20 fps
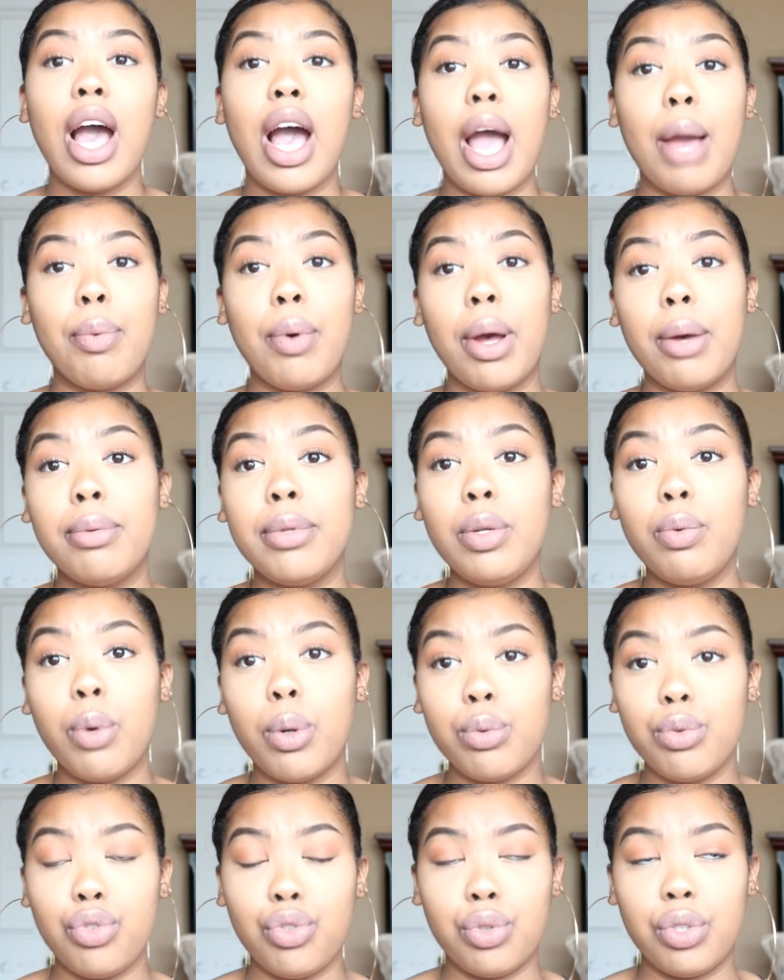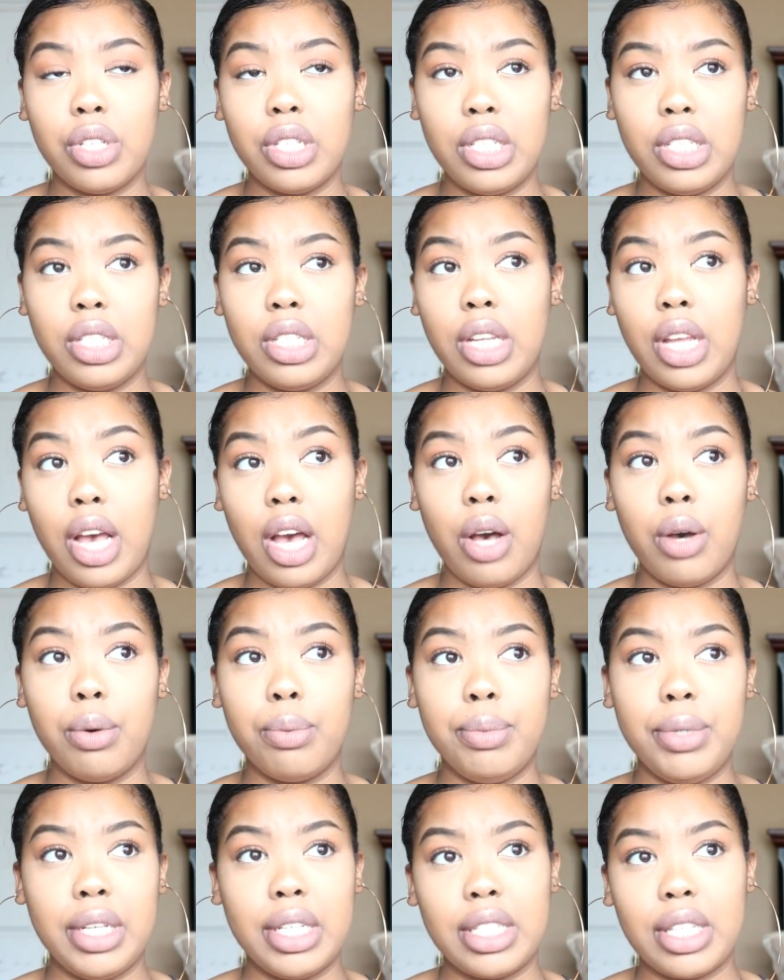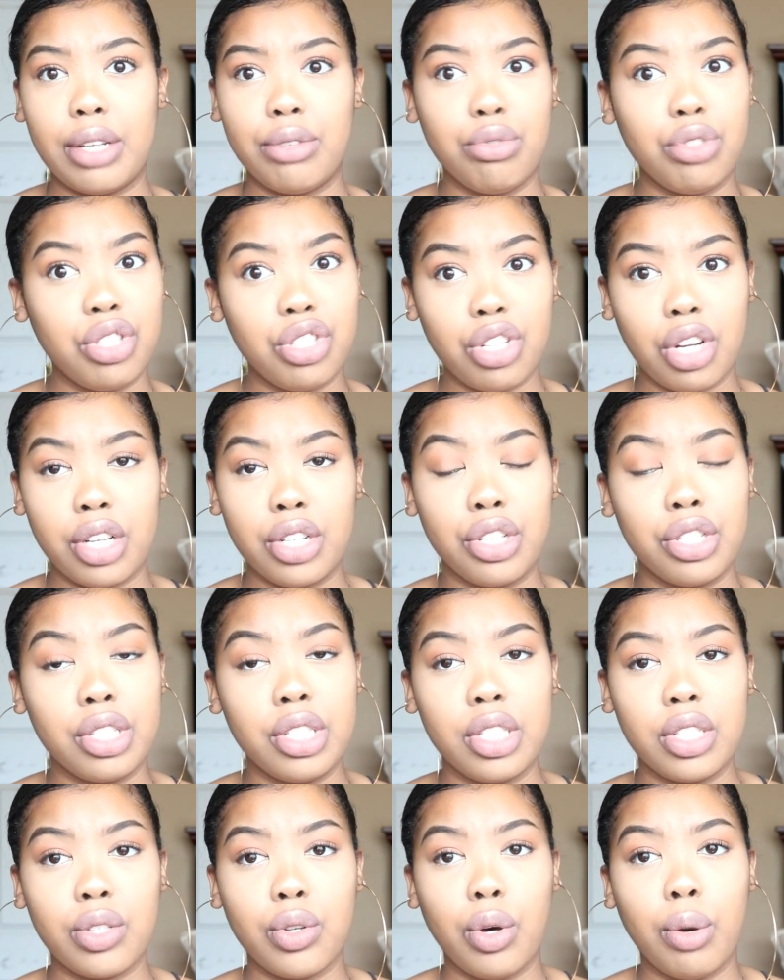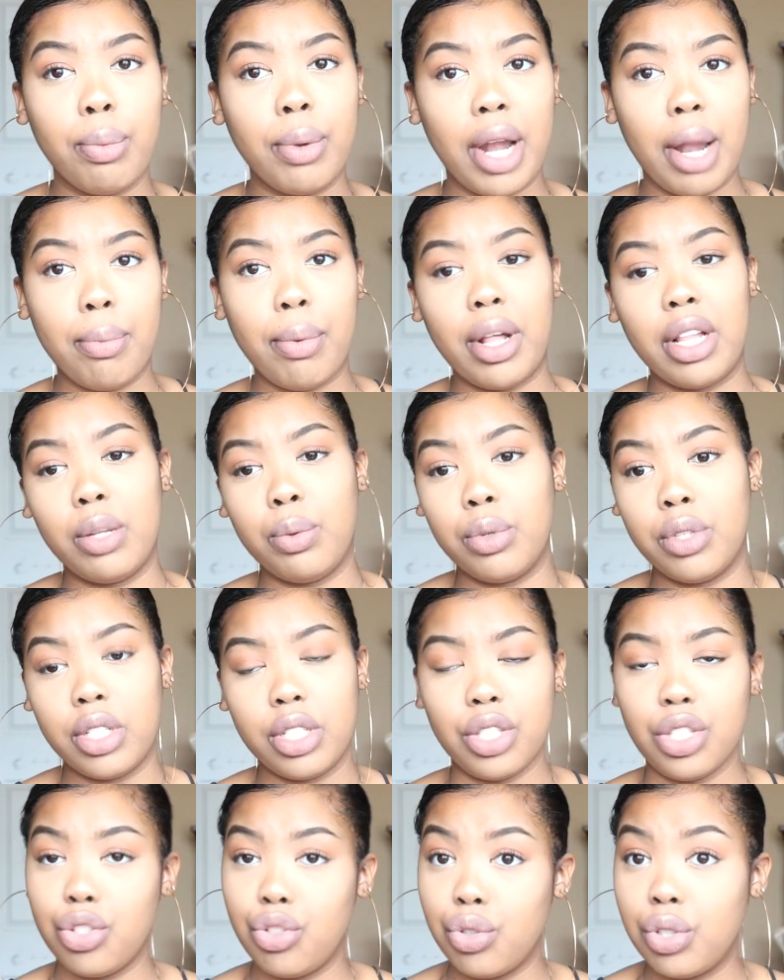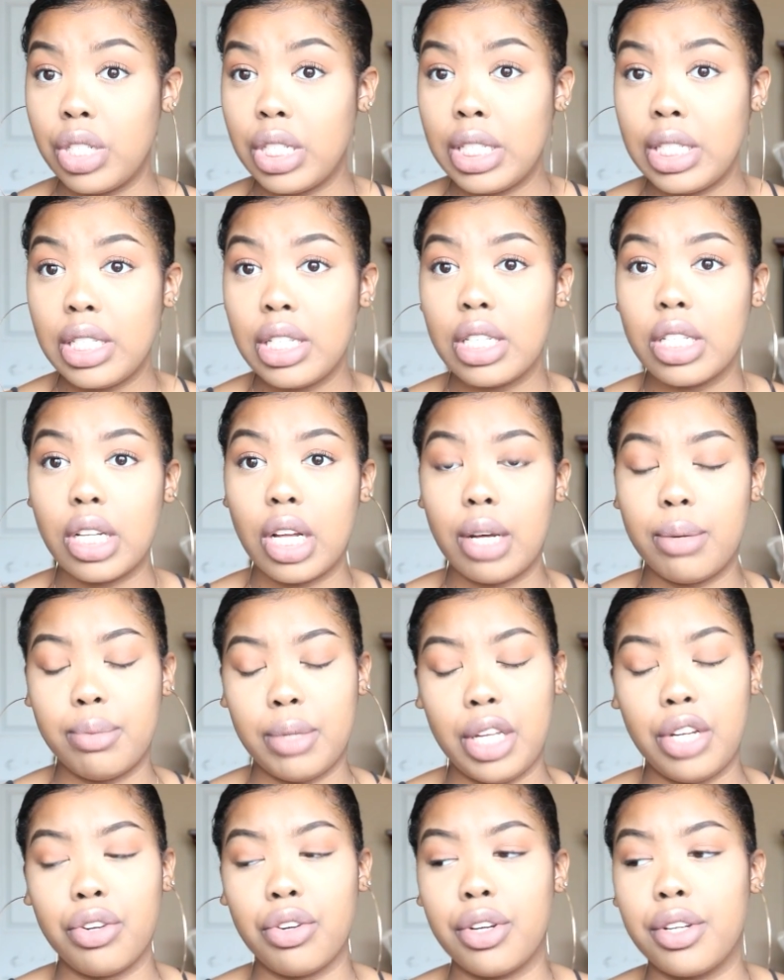I probably won't join now because I'm just starting nursing school, but I probably will look to join later